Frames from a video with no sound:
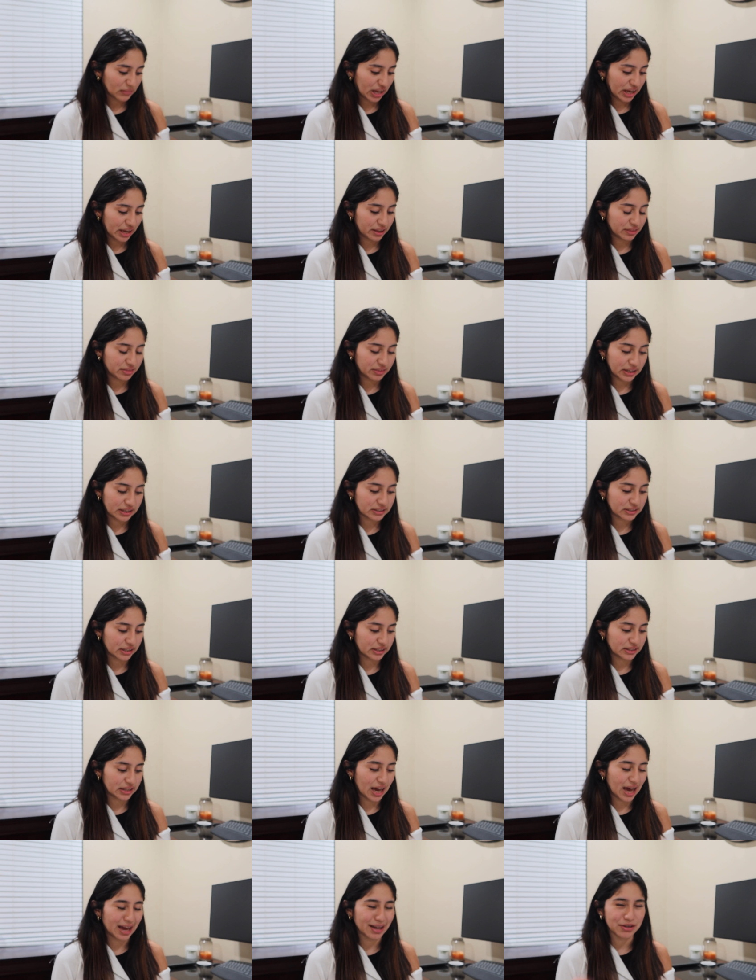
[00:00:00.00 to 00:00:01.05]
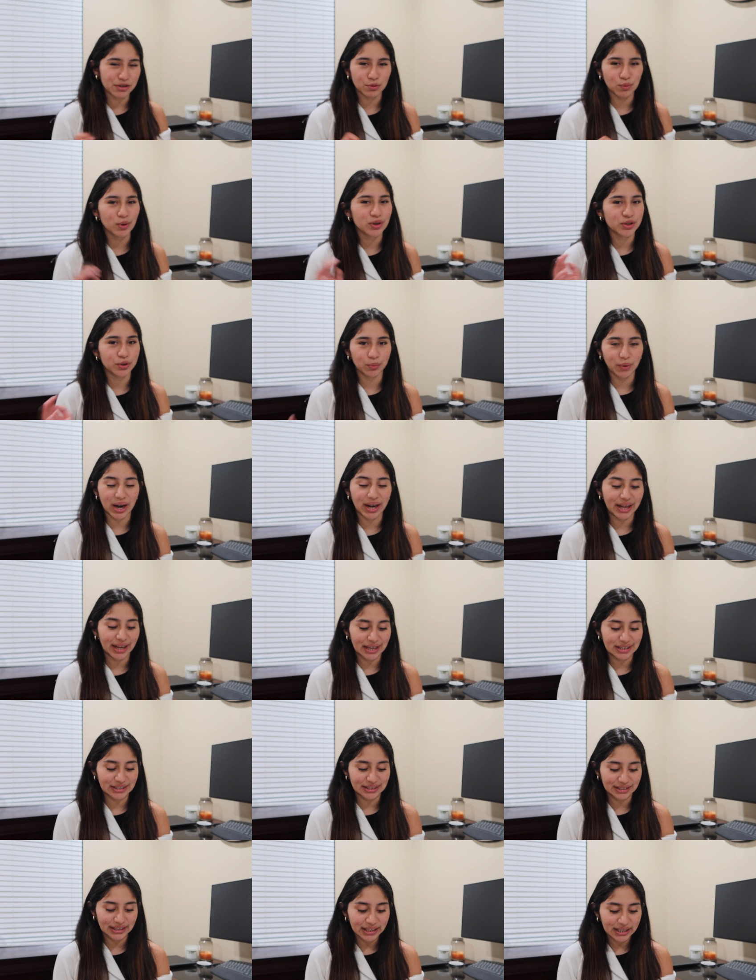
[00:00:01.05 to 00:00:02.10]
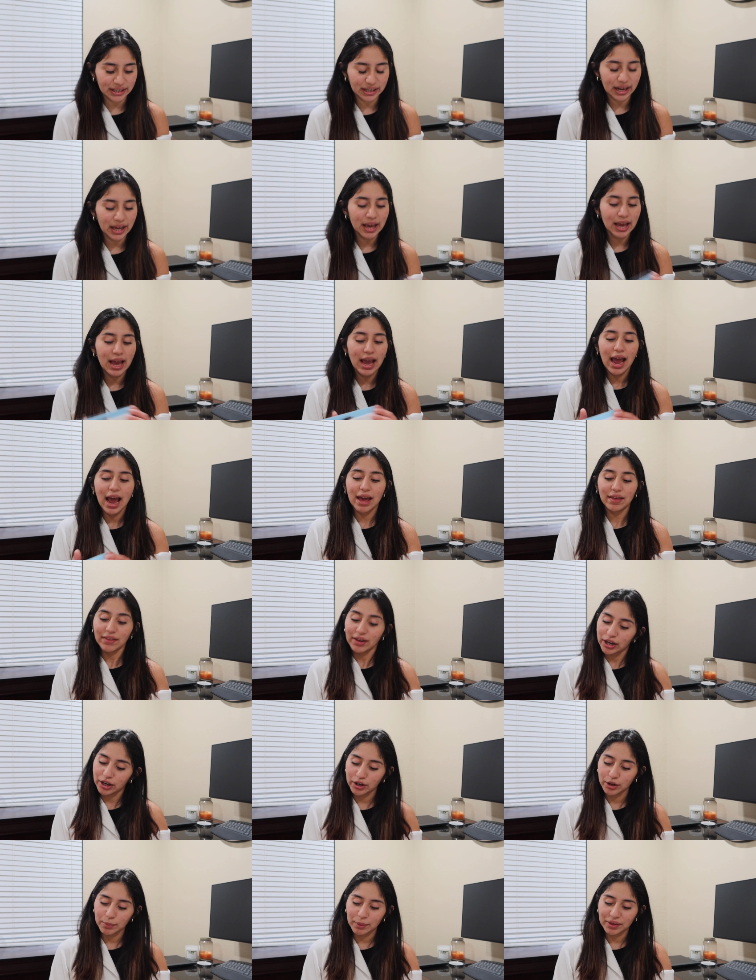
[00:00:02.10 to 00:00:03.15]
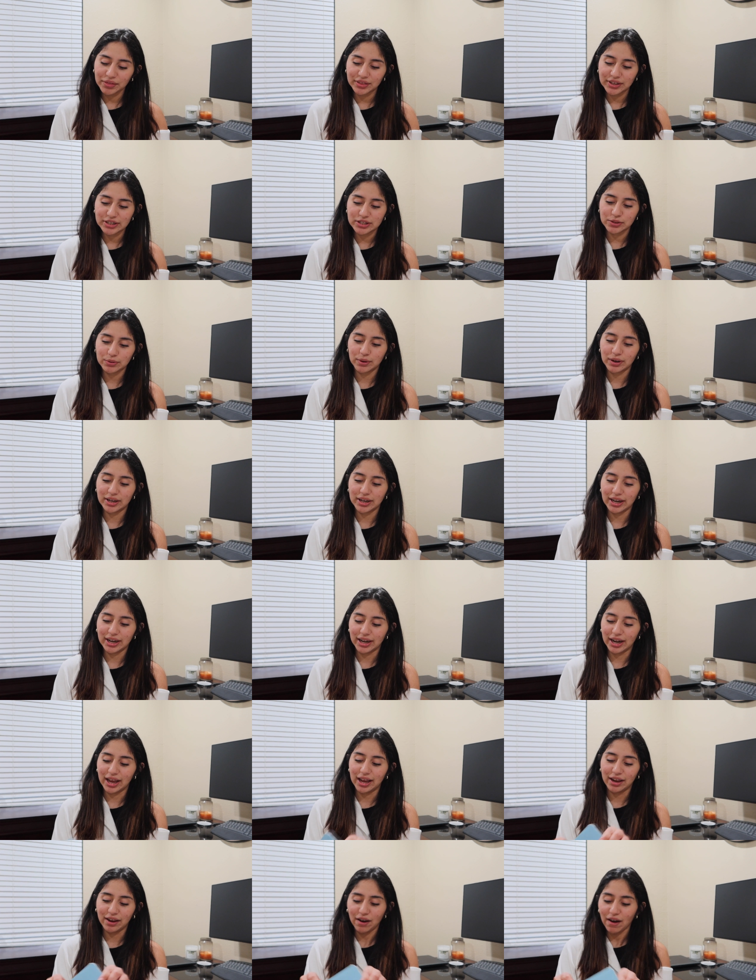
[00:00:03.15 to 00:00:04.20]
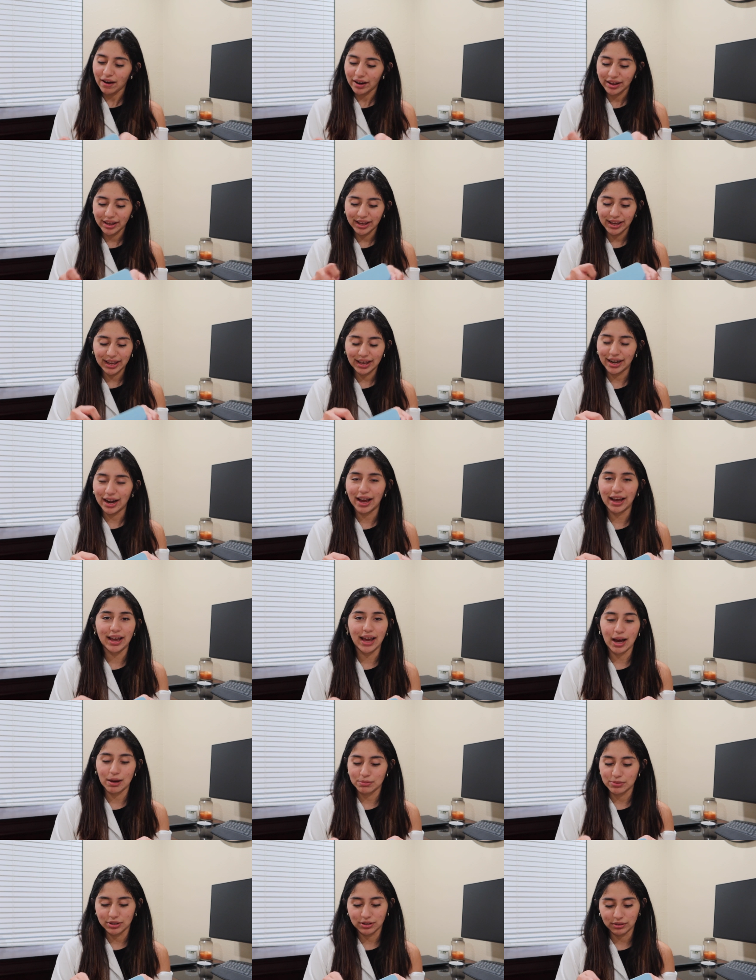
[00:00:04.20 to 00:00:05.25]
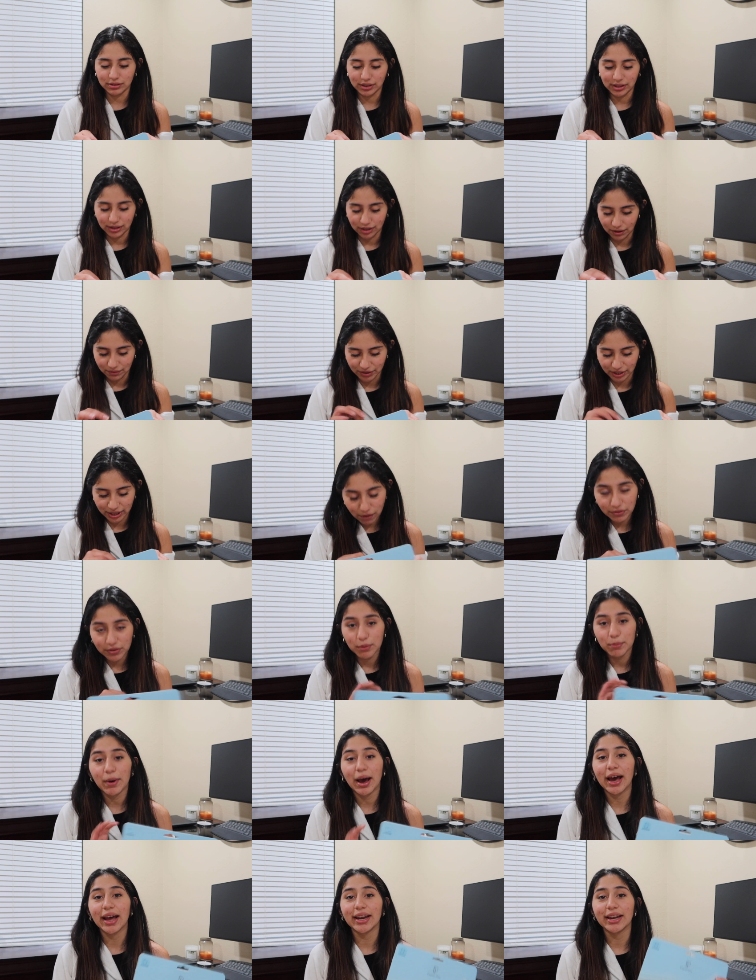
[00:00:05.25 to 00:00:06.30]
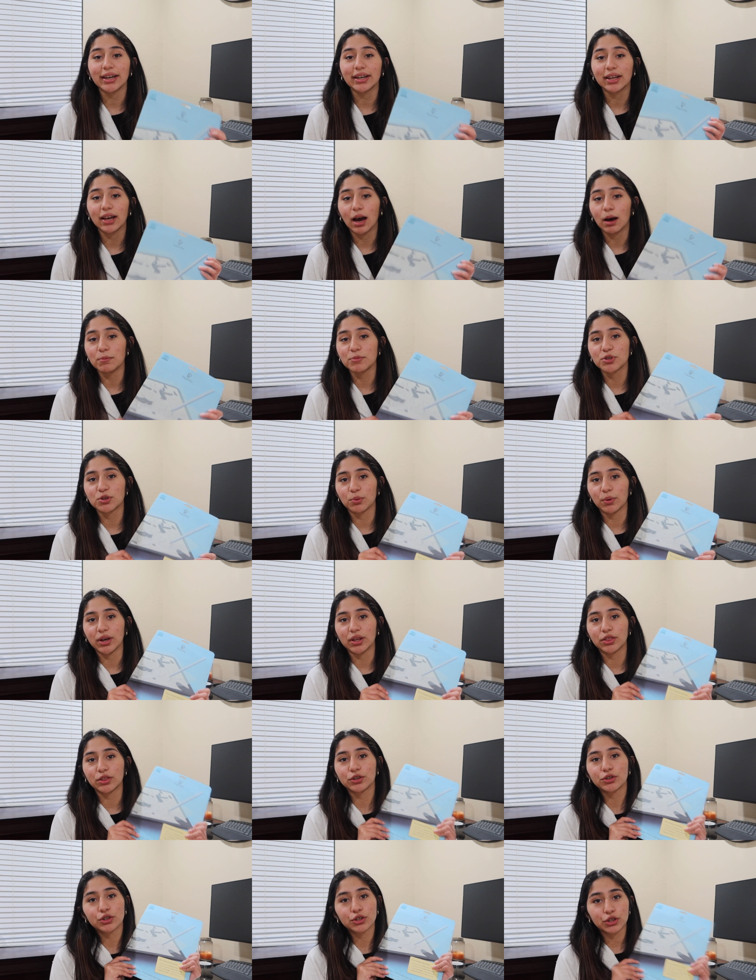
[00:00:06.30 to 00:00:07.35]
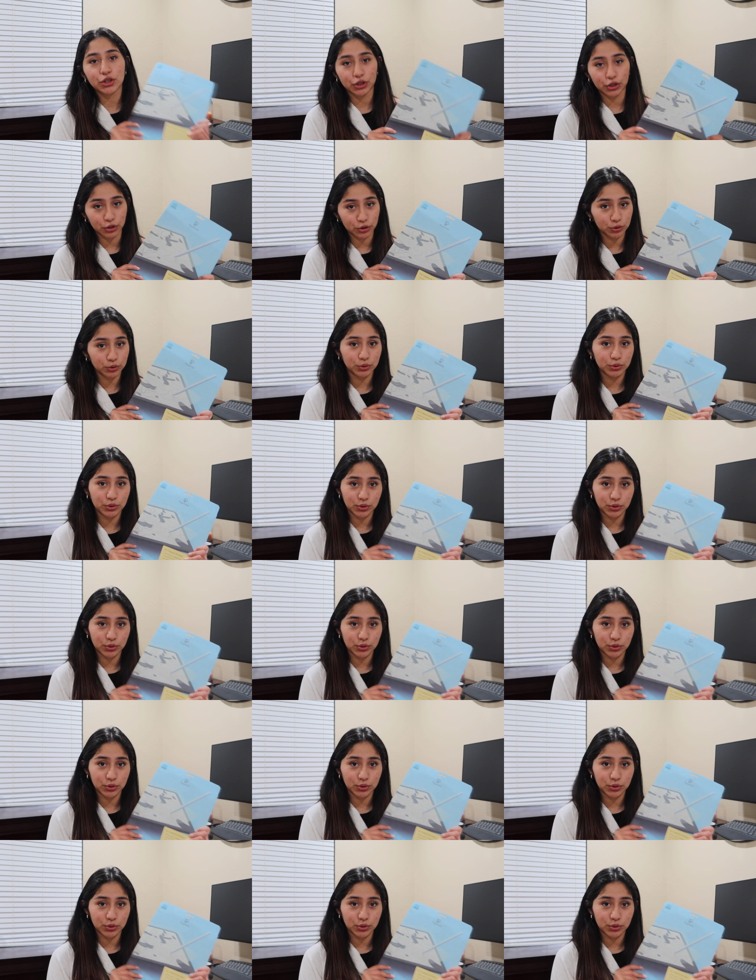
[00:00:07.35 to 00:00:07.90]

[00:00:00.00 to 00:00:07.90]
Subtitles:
and things like that. I just wasn't writing as neat. And then I heard about this one and I got it and I absolutely love it. Off the bat, it comes with 2